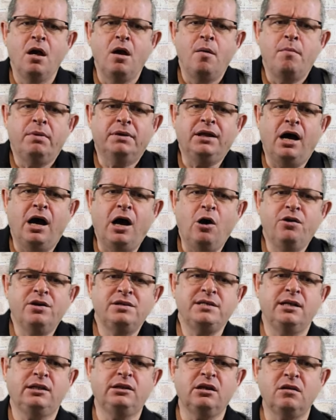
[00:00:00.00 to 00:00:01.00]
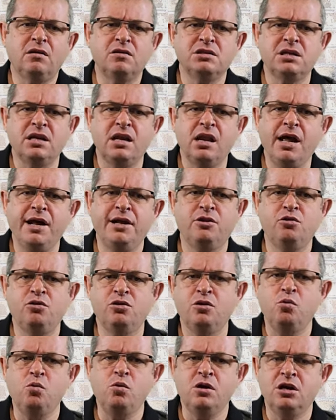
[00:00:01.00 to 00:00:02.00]
But how does that translate to
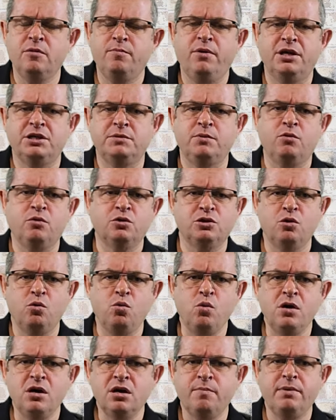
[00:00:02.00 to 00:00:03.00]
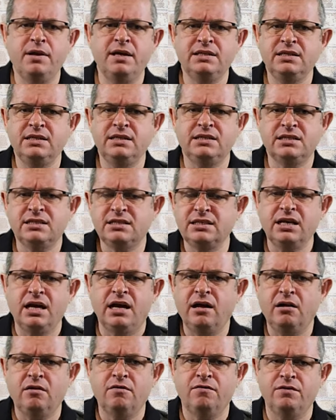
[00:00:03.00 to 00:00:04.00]
the workplace? Because the workplace
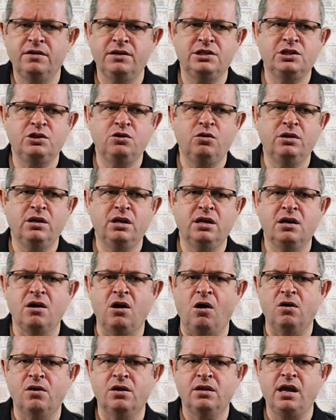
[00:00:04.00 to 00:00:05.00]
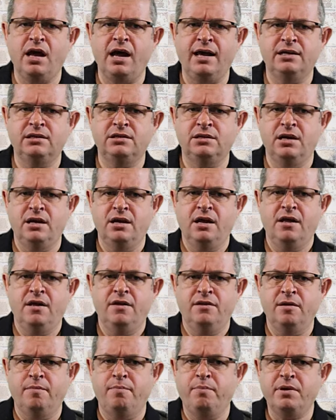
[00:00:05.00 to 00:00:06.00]
itself is not regarded as
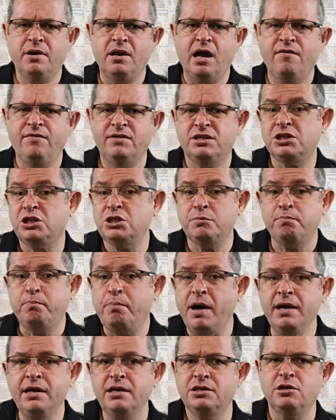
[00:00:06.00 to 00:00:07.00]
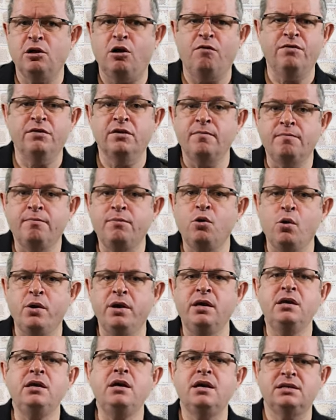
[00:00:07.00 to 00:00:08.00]
the private space of an
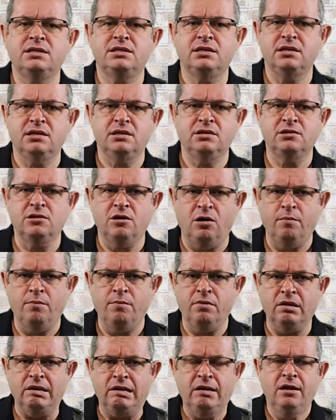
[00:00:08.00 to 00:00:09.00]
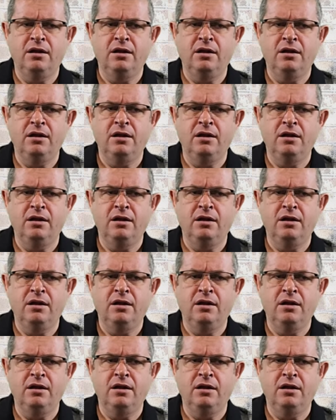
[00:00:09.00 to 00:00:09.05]
employee, as an example.